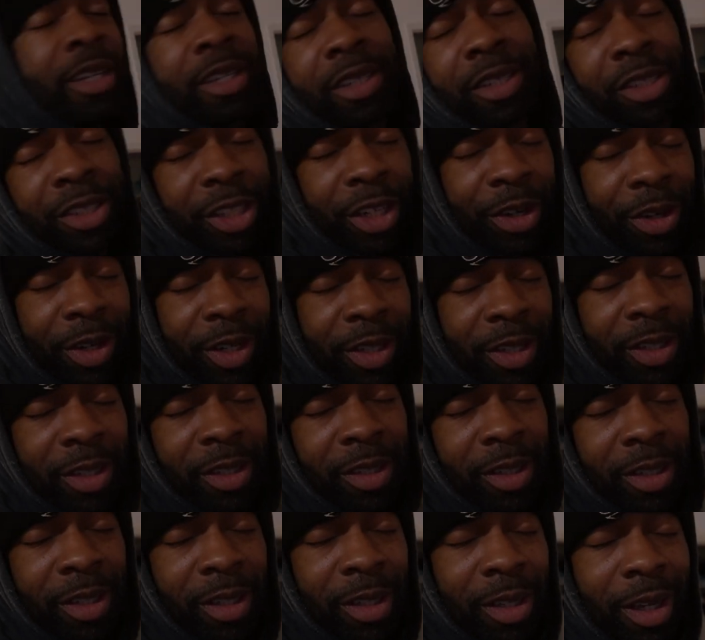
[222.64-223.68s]
get to share anything,
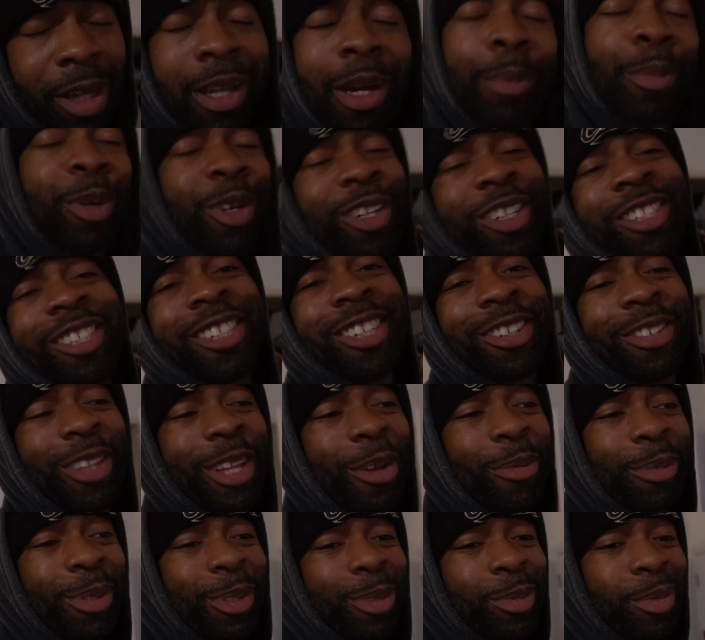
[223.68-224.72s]
and I'm gonna share
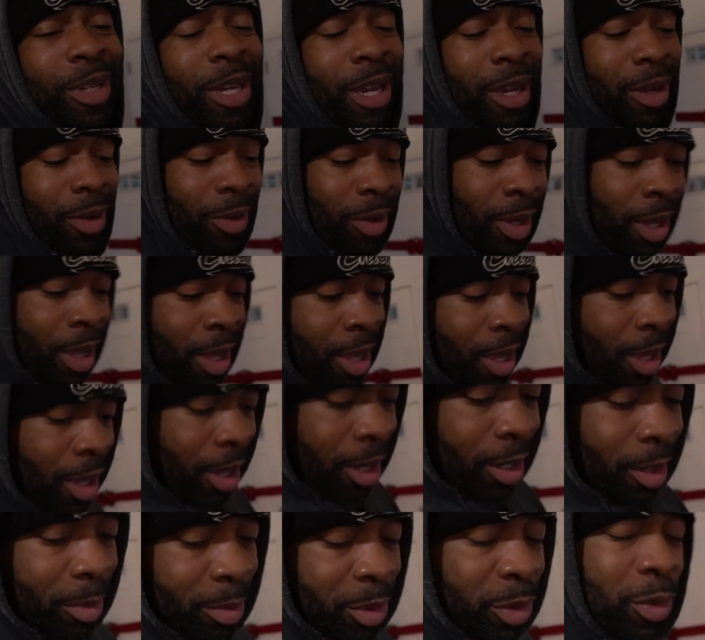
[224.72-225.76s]
that with you now.
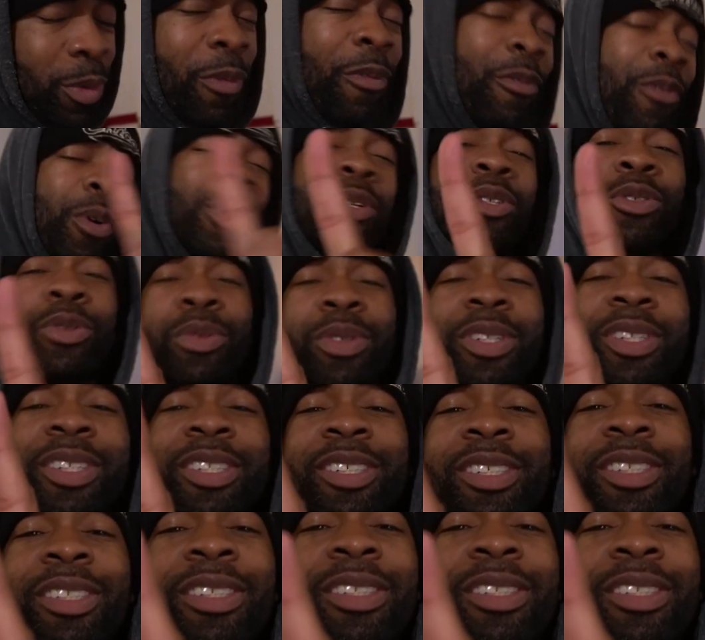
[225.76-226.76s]
Um, so first tradition,